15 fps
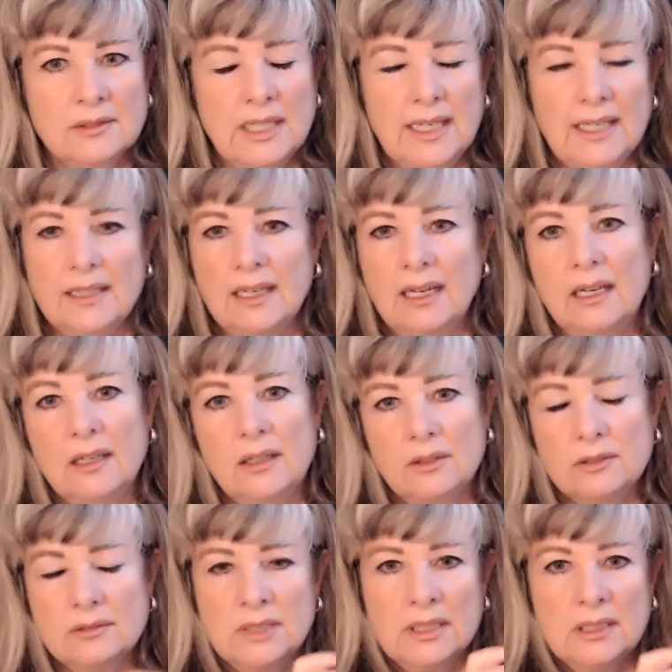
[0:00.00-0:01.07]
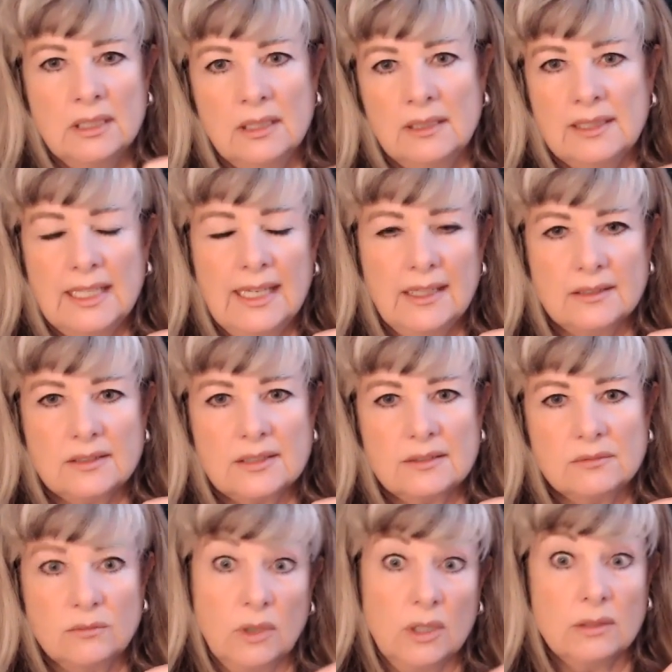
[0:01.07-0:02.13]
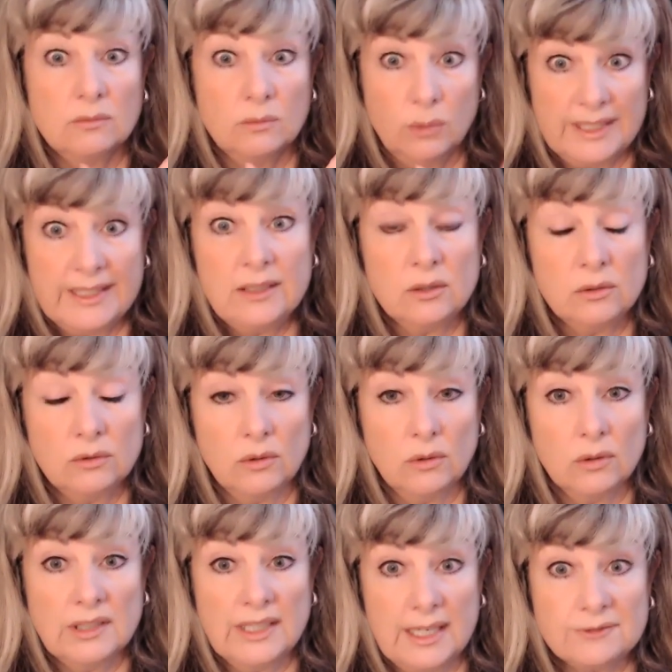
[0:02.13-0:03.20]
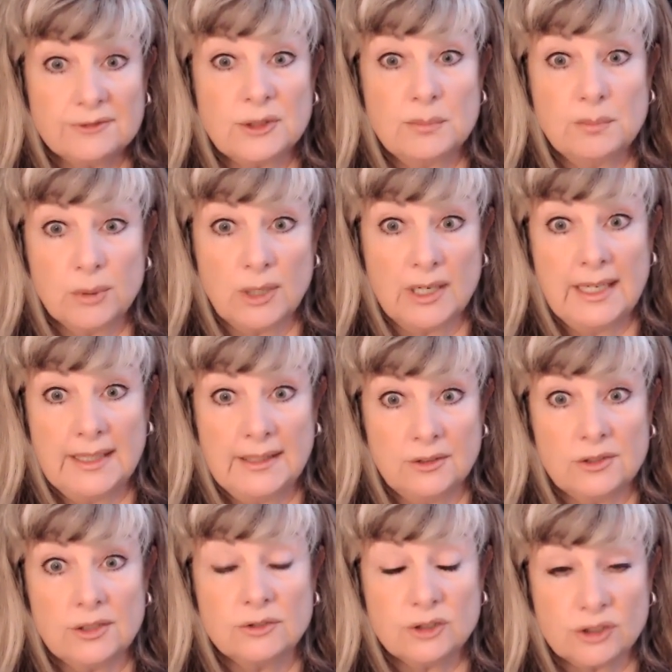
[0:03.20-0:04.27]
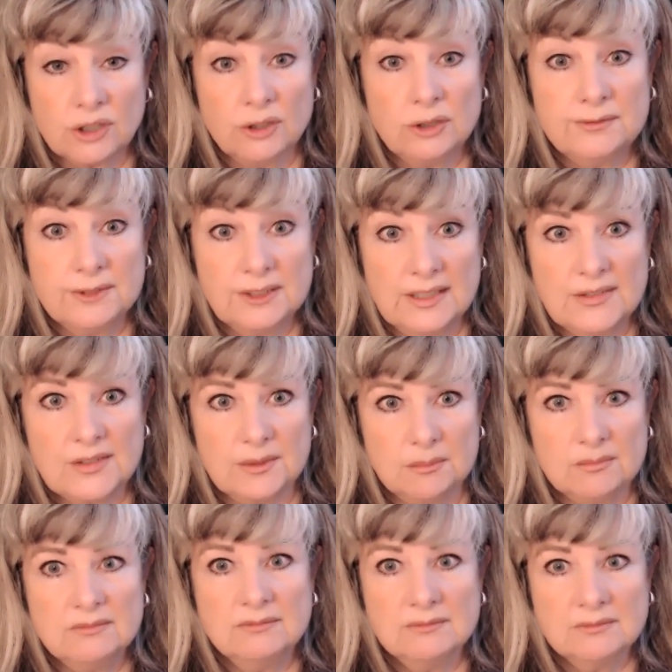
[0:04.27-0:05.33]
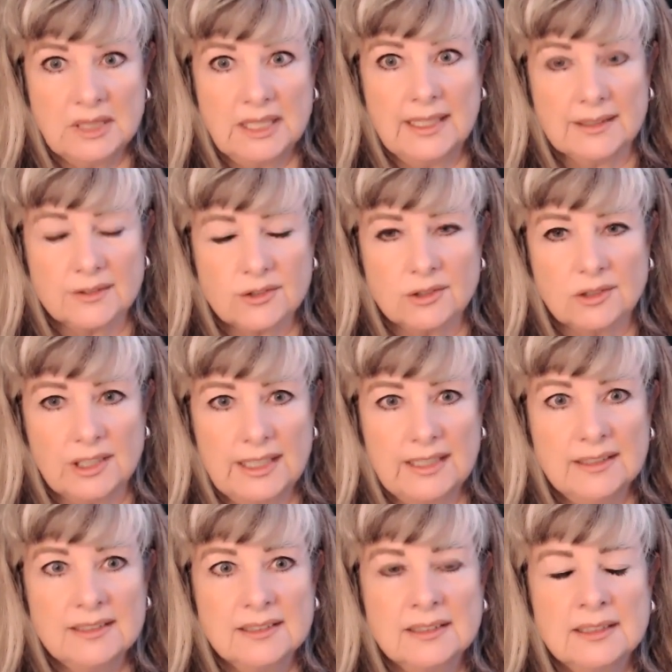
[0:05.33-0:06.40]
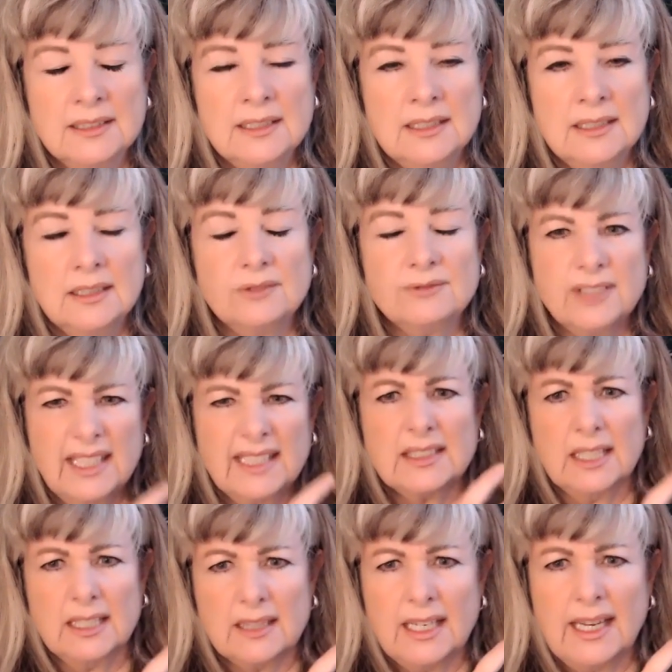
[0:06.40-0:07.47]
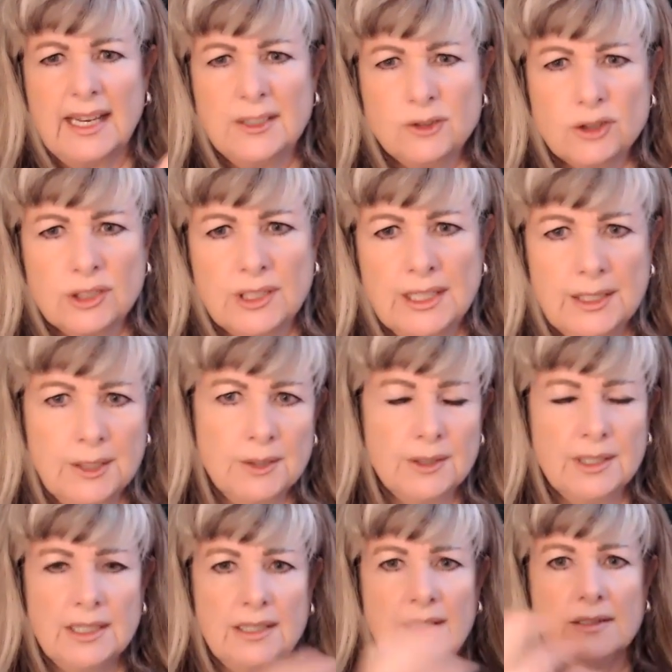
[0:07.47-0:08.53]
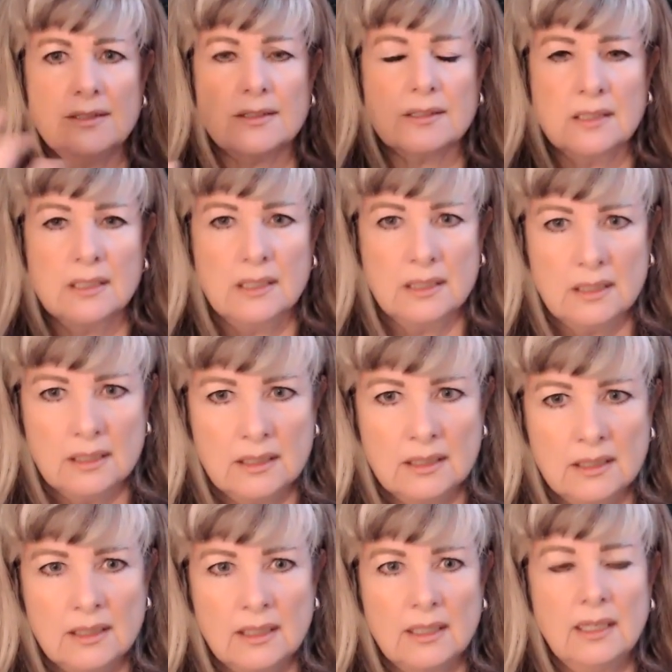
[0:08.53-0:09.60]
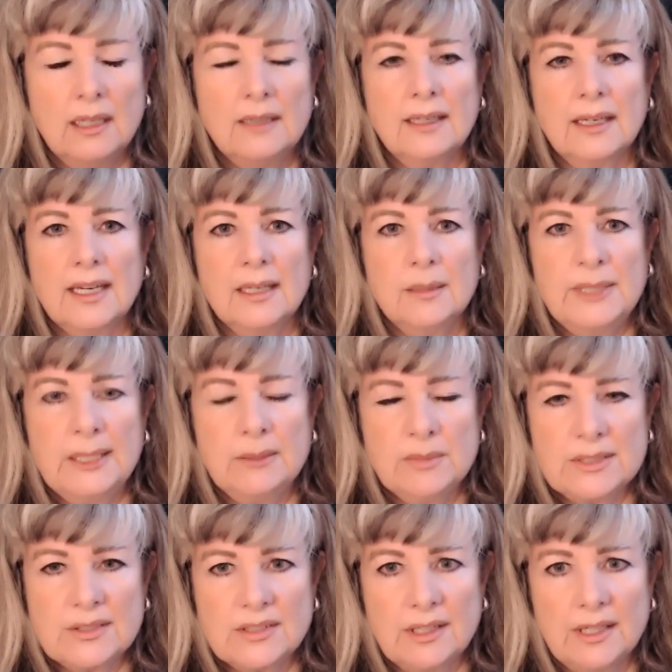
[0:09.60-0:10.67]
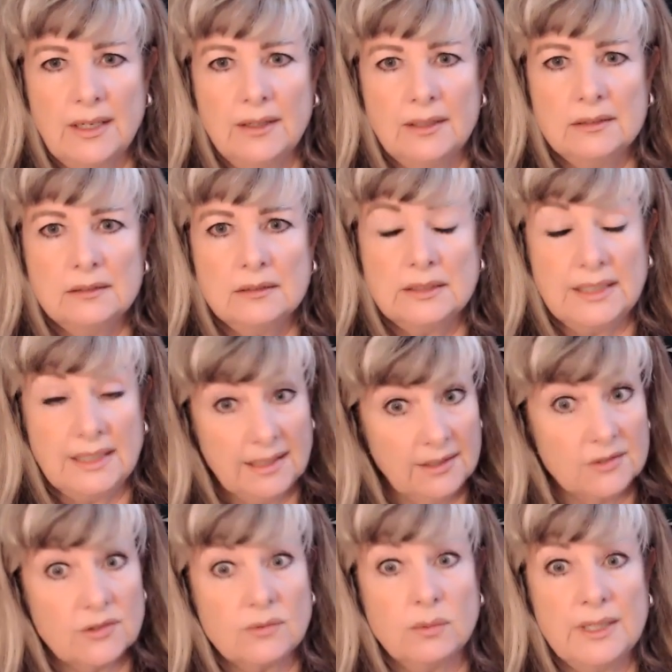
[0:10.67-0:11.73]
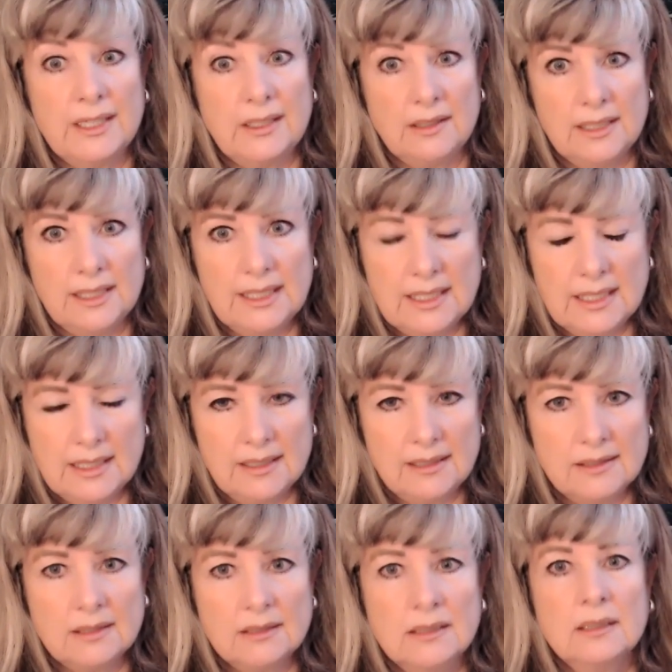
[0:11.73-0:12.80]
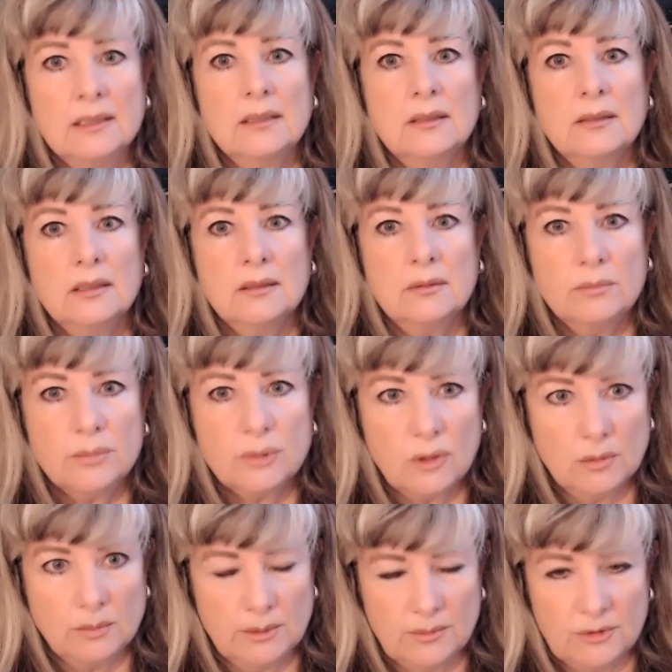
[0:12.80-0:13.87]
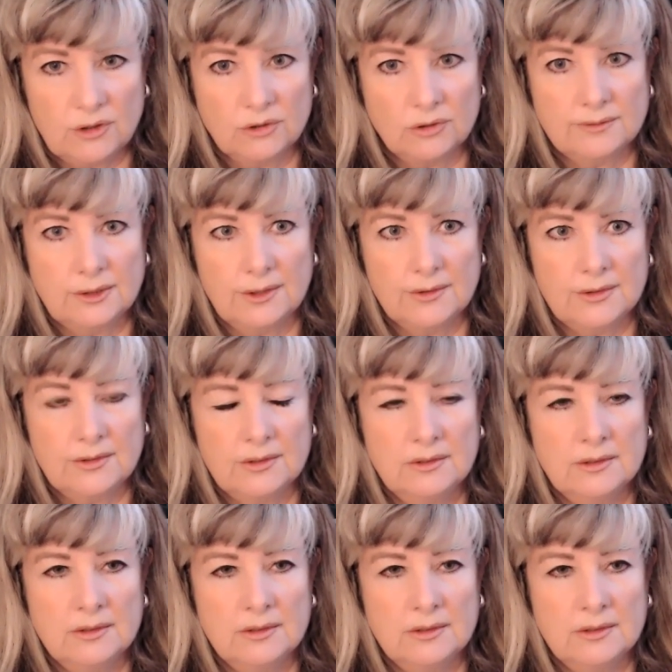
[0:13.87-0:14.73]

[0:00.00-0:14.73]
and how that, what we call left-brained chauvinism, actually, the fact that the engineer is the coming messiah. Yes, we need problem solvers.